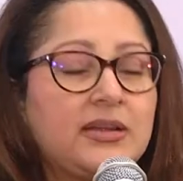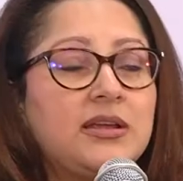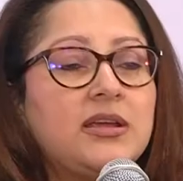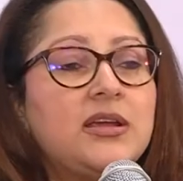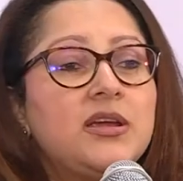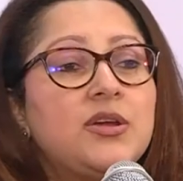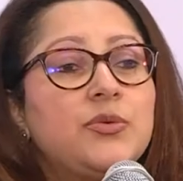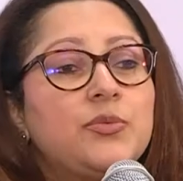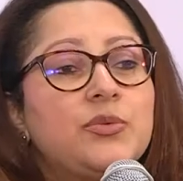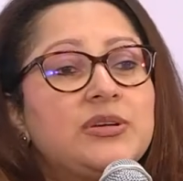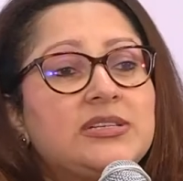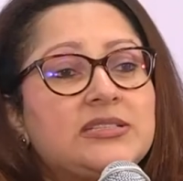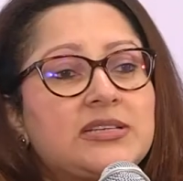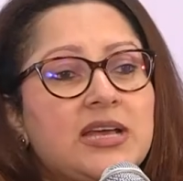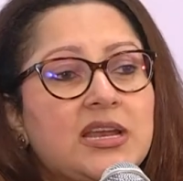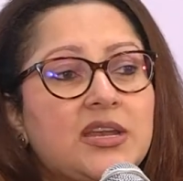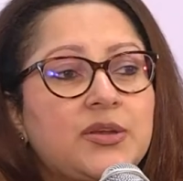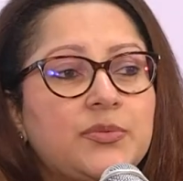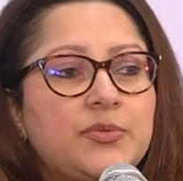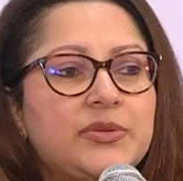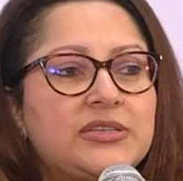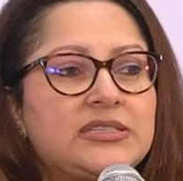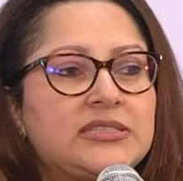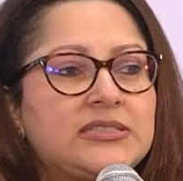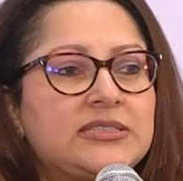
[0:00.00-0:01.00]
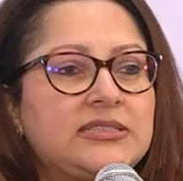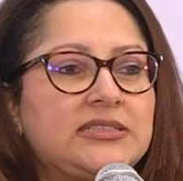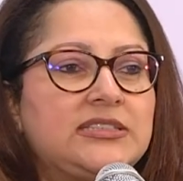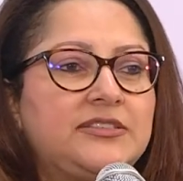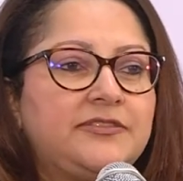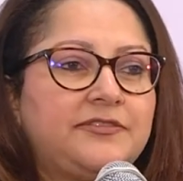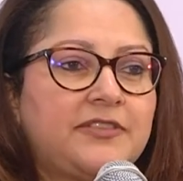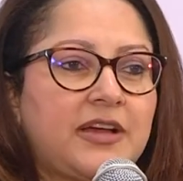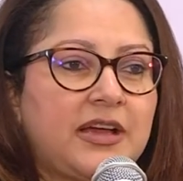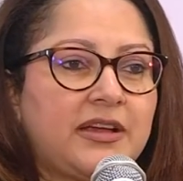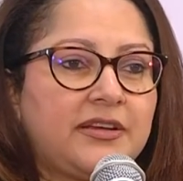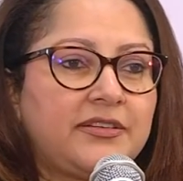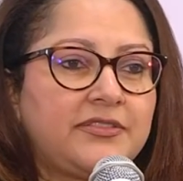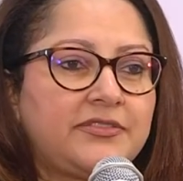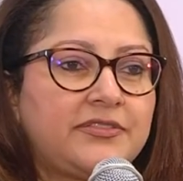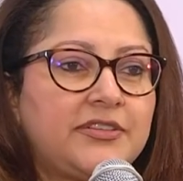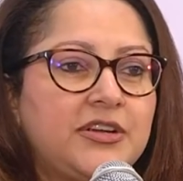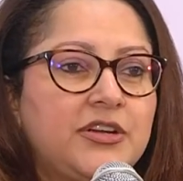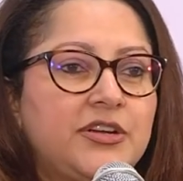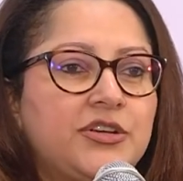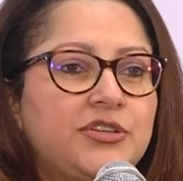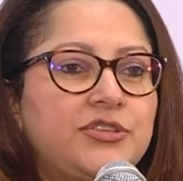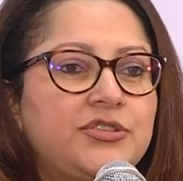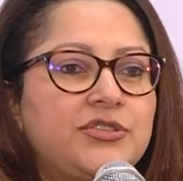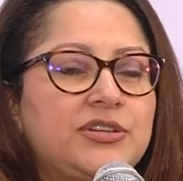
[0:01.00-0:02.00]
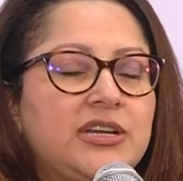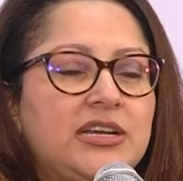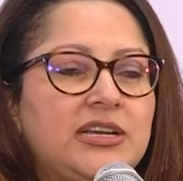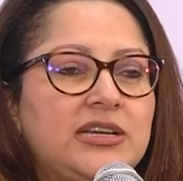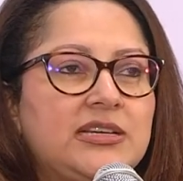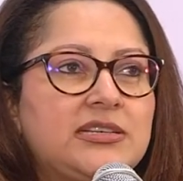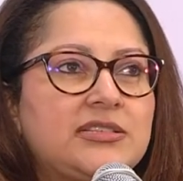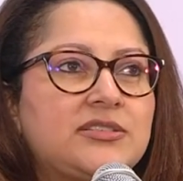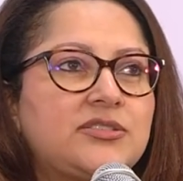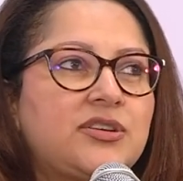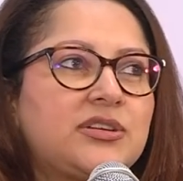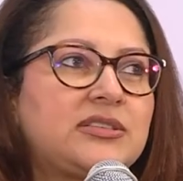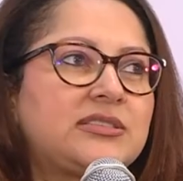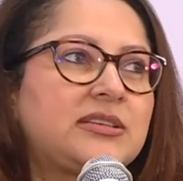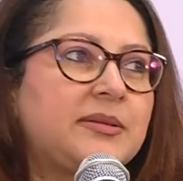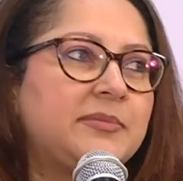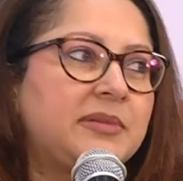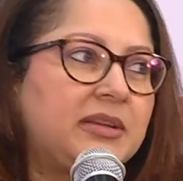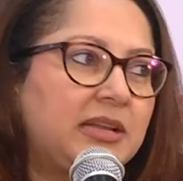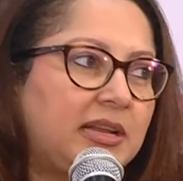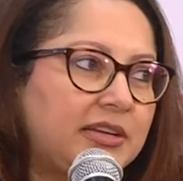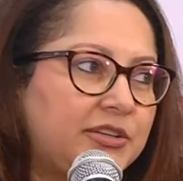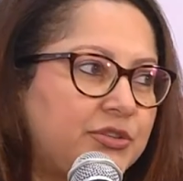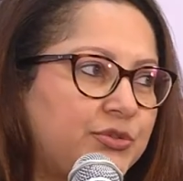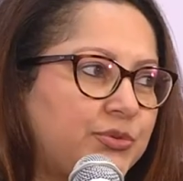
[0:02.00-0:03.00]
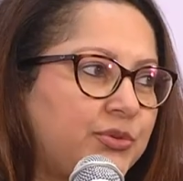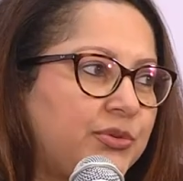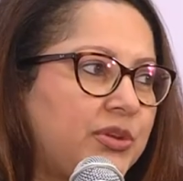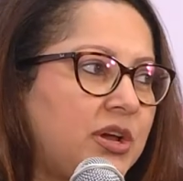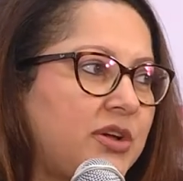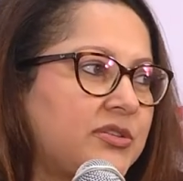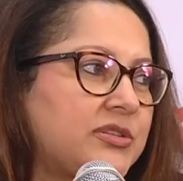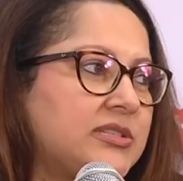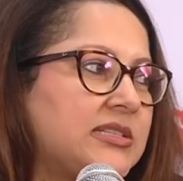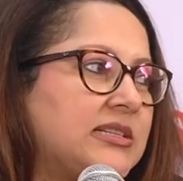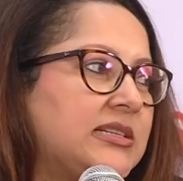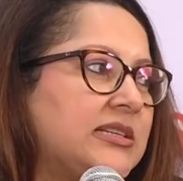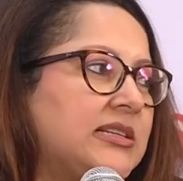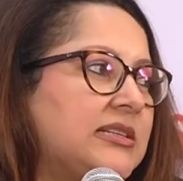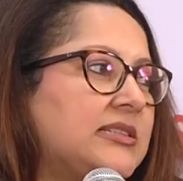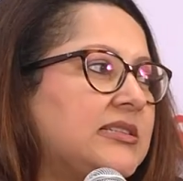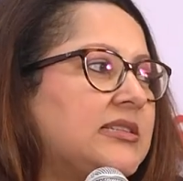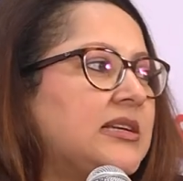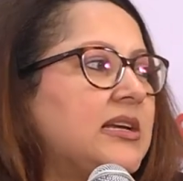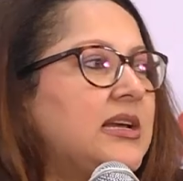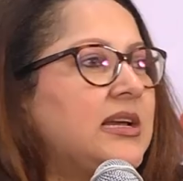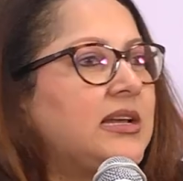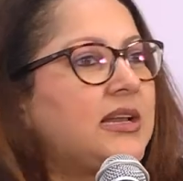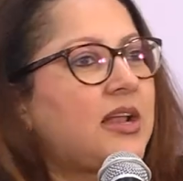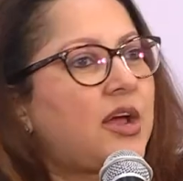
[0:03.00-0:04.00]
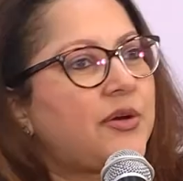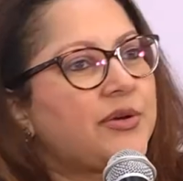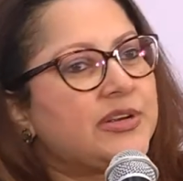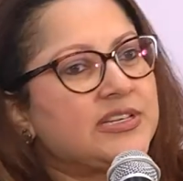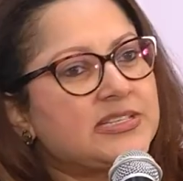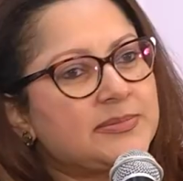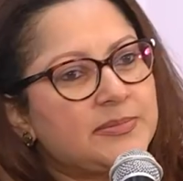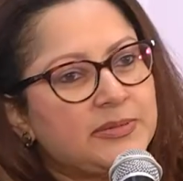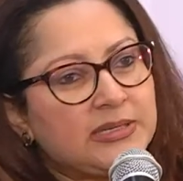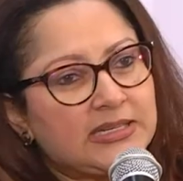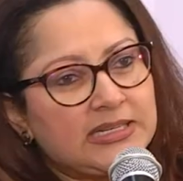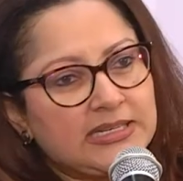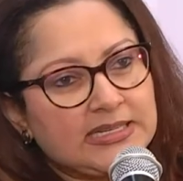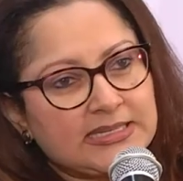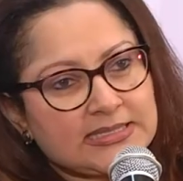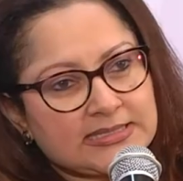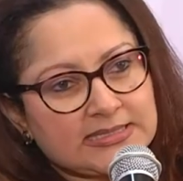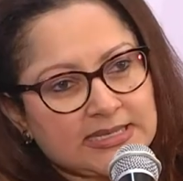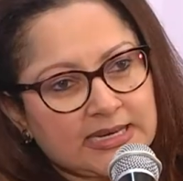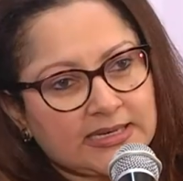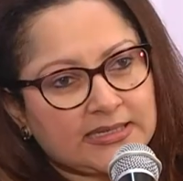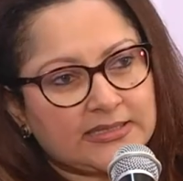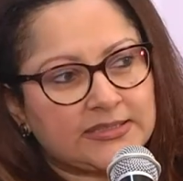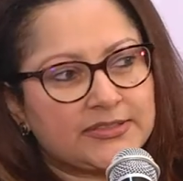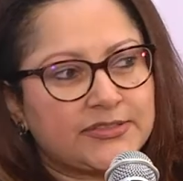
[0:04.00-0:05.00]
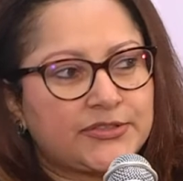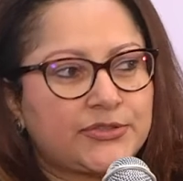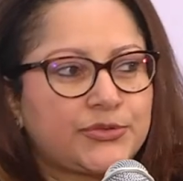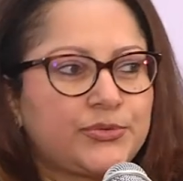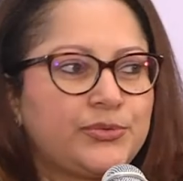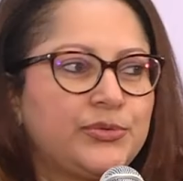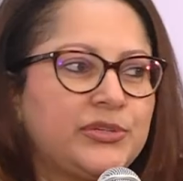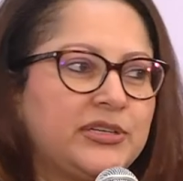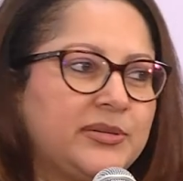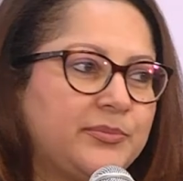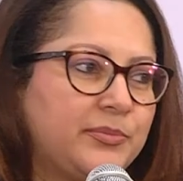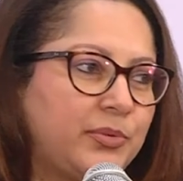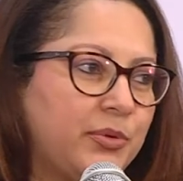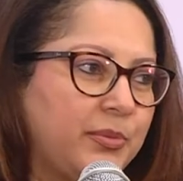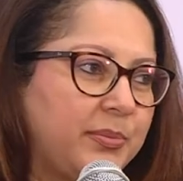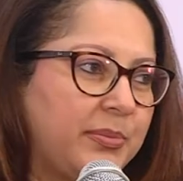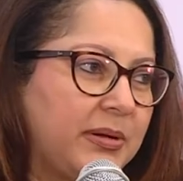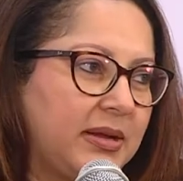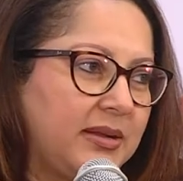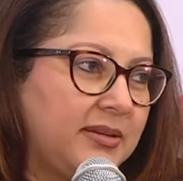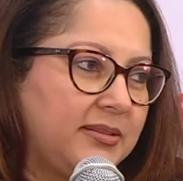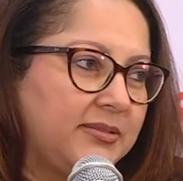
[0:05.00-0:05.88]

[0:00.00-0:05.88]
We started with 65. Today he's got something like 2,000 kids. Now he's building his second school in Bhopal.